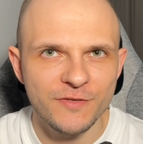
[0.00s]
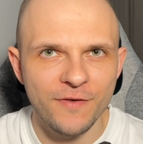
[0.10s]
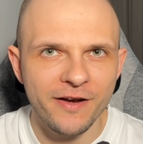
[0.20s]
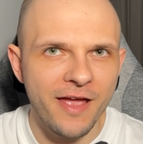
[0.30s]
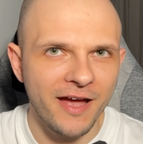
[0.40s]

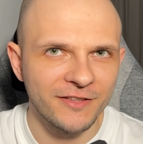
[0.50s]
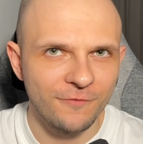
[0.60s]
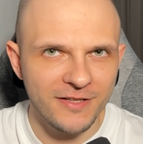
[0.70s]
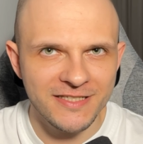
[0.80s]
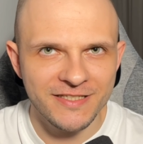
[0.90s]
very
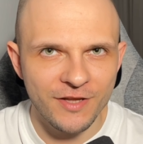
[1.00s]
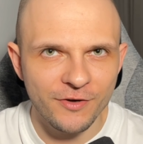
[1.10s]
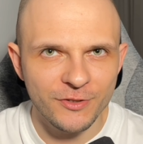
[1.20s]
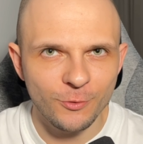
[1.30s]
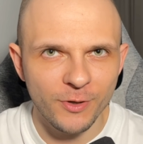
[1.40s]
advanced
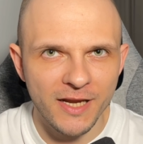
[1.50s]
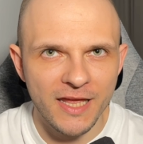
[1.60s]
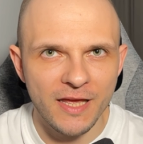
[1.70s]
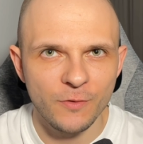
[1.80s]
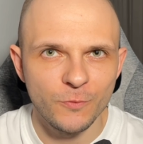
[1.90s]

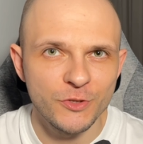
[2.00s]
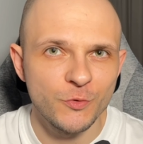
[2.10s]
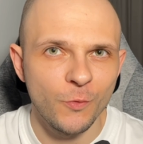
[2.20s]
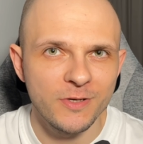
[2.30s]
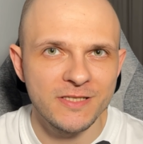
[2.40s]
territory which
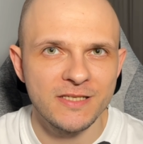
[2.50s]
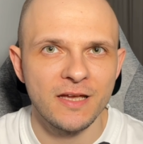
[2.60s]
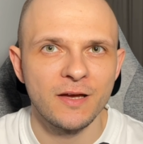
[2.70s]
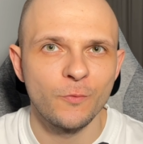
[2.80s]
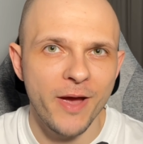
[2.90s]
was
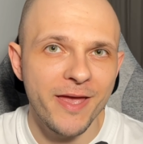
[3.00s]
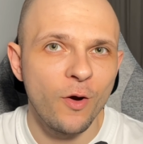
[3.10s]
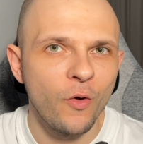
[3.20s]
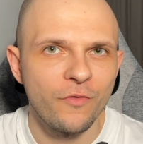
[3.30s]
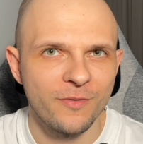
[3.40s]
way
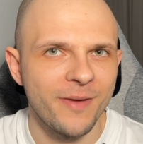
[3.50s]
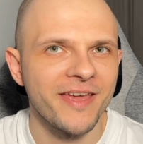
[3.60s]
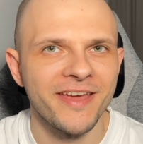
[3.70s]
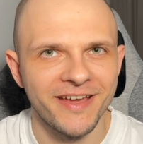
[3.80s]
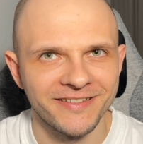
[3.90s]
over my
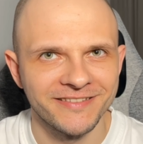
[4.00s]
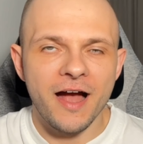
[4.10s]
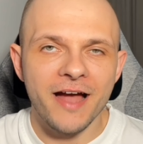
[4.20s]
head.